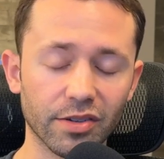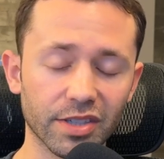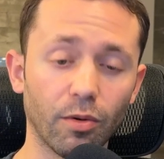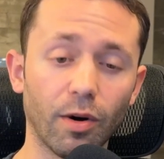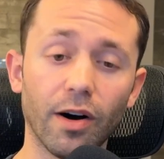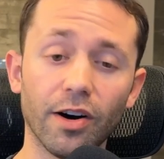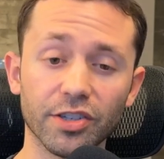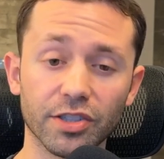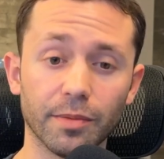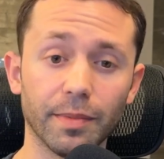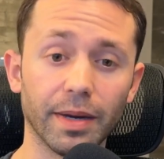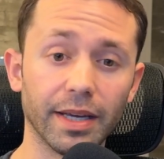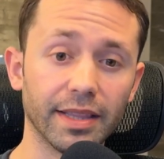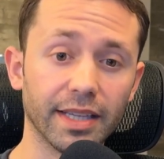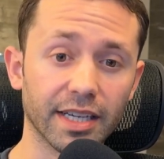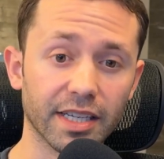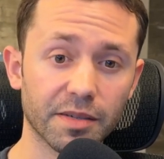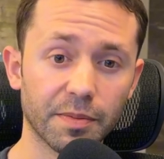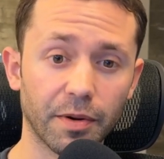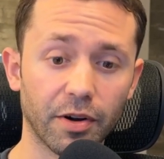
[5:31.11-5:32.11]
It will also make the
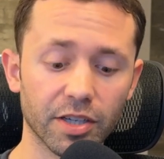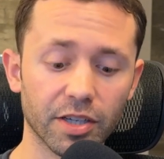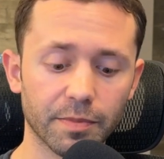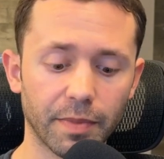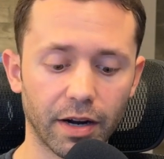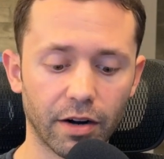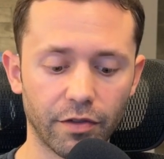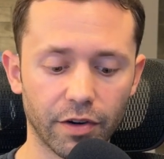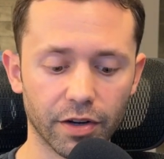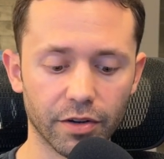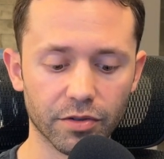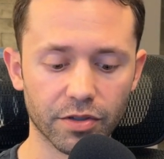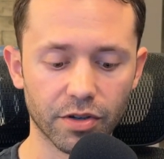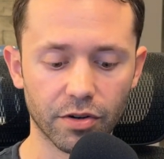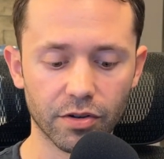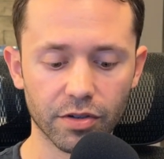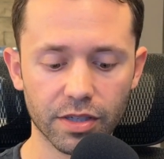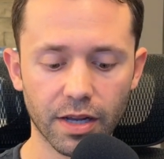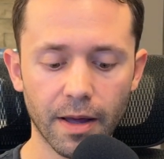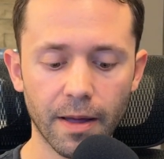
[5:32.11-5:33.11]
experience better for
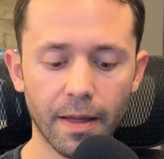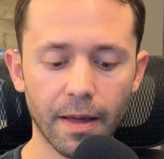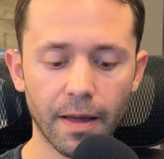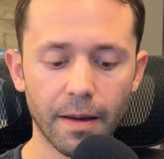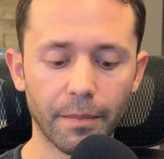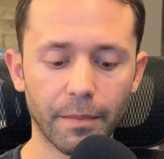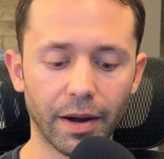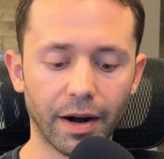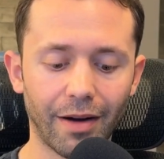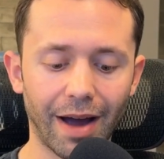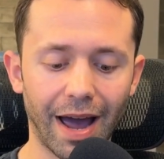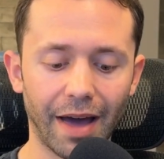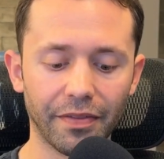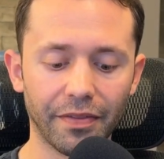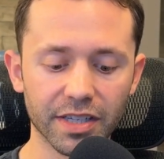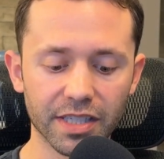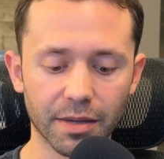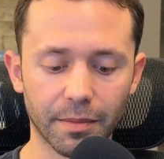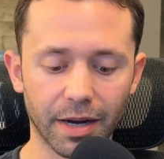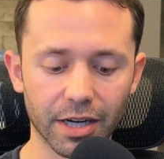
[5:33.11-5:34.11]
users. But I'll add
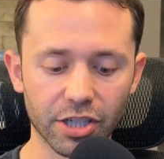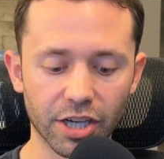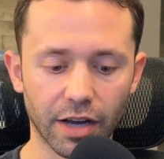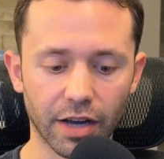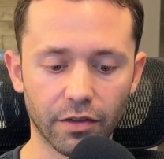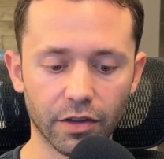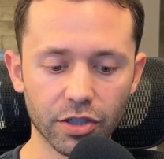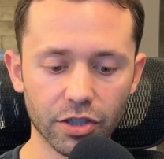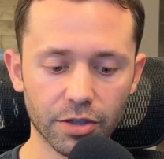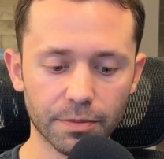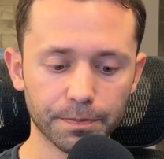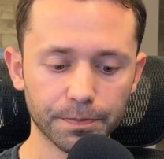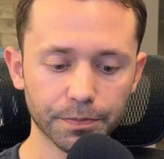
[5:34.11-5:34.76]
this to my challenge.